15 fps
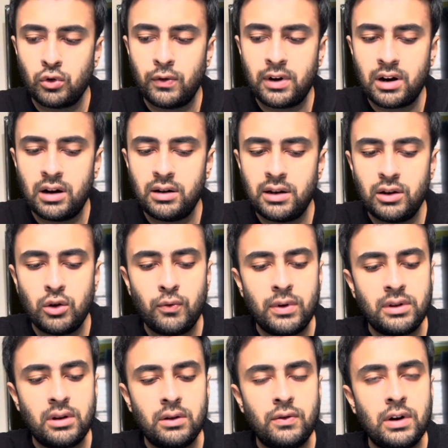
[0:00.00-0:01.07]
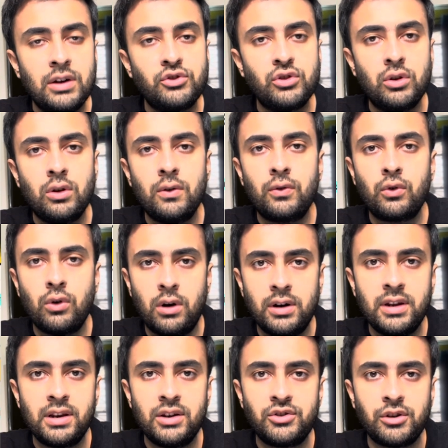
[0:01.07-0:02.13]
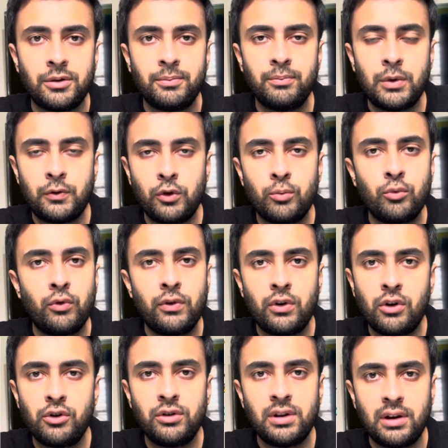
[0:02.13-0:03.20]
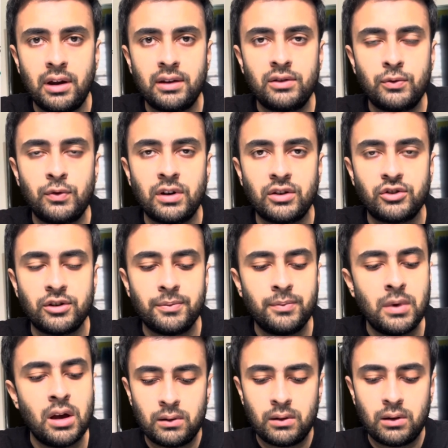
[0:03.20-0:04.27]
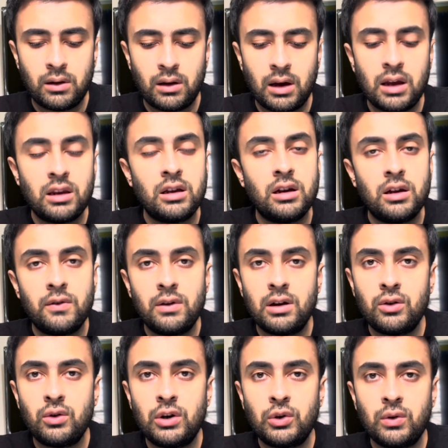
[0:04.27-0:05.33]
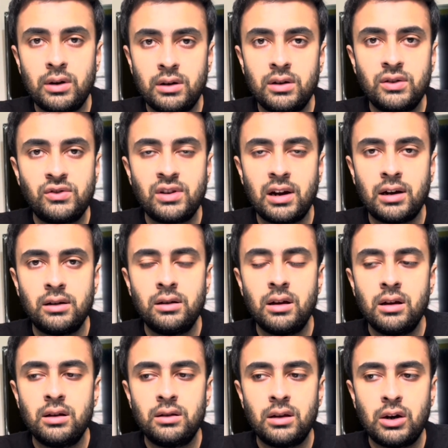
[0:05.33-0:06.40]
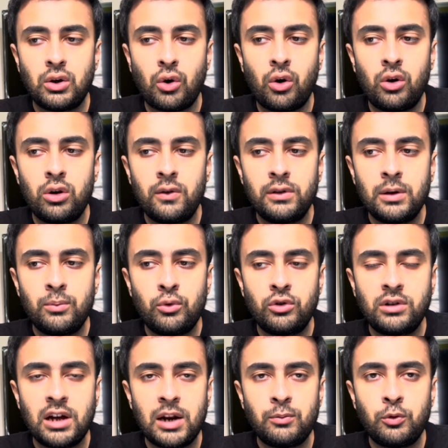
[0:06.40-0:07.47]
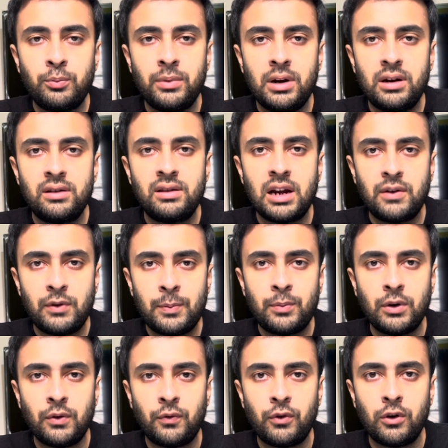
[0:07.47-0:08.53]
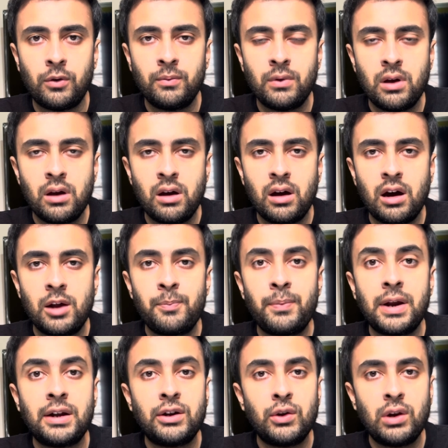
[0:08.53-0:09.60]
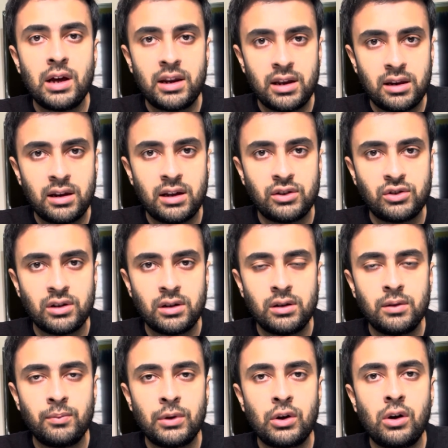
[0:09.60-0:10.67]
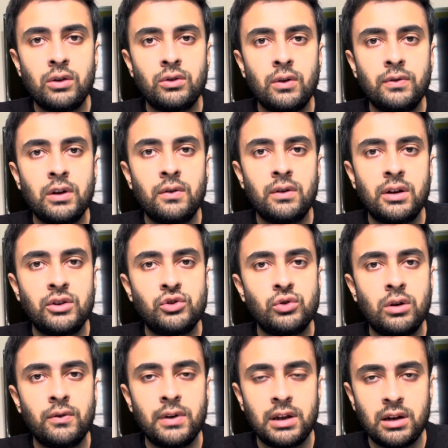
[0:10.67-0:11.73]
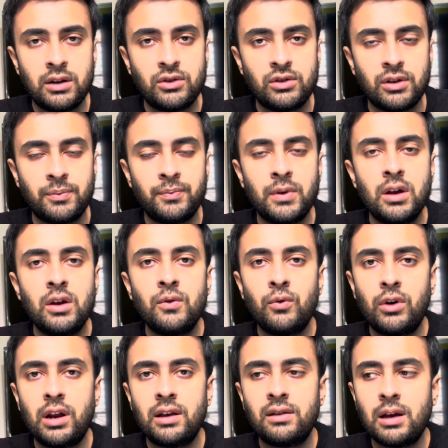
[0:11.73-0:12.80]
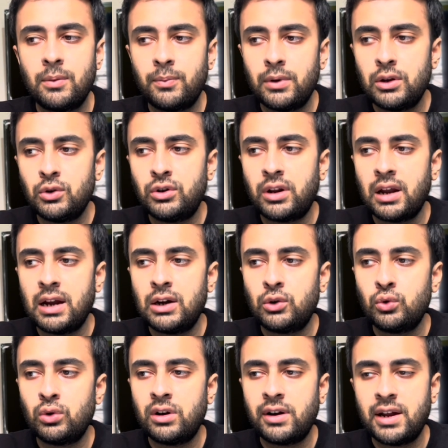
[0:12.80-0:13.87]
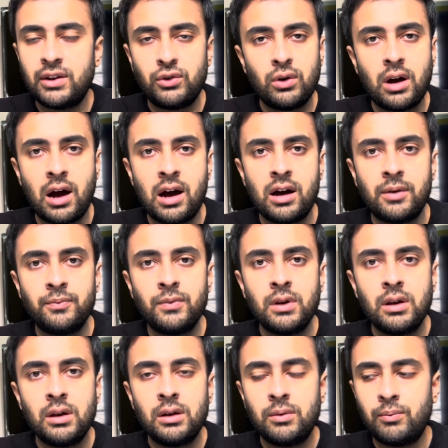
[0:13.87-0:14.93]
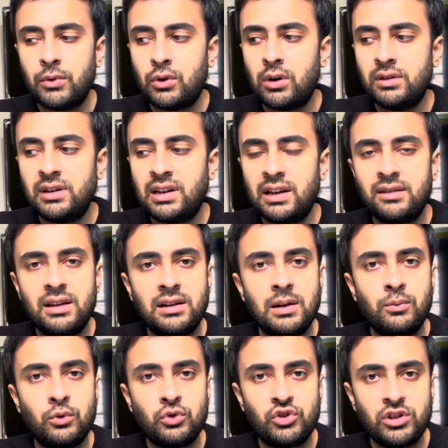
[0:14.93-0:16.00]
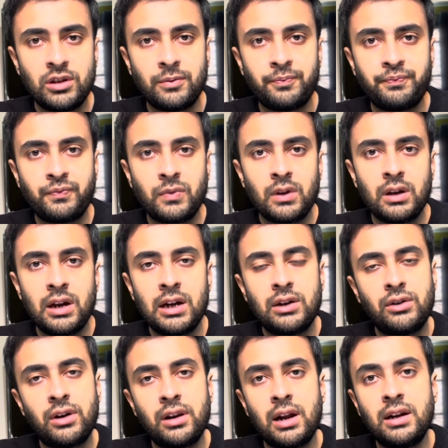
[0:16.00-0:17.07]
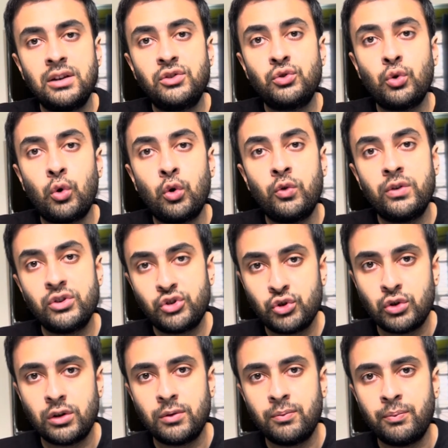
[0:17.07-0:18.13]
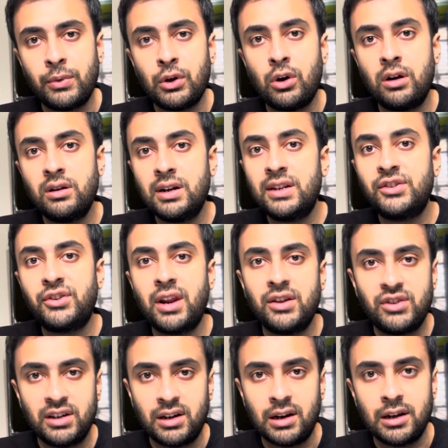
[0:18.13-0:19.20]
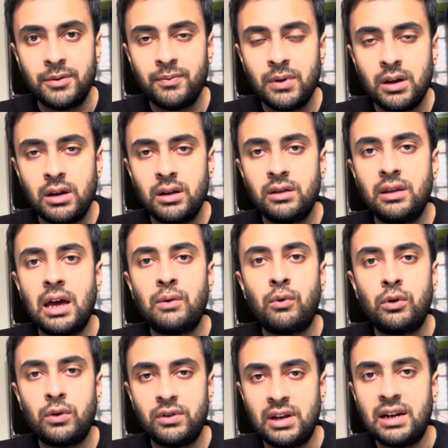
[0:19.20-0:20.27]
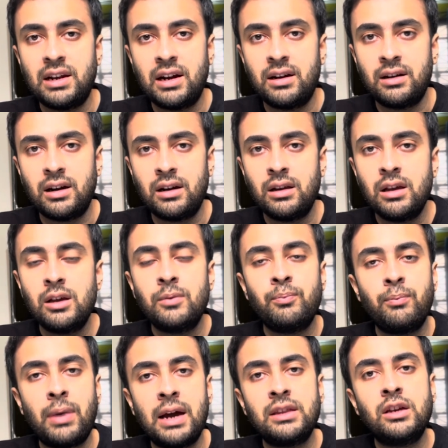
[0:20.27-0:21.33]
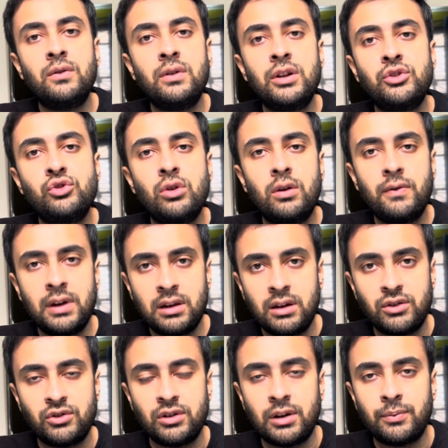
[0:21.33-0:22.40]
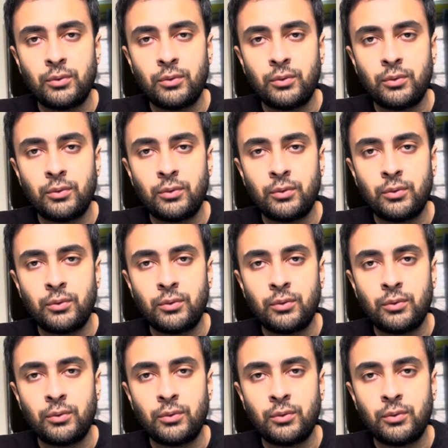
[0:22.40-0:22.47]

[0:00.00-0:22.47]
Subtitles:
So we continue with the function of coordination before moving on to the next function. And here we are going to understand that all of the motor movements that we perform are pendular in nature because of the virtue of inertia. For example, you try to raise your arm, because it has set a motion, it tends to overshoot beyond its trajectory than what was intended by the virtue of inertia.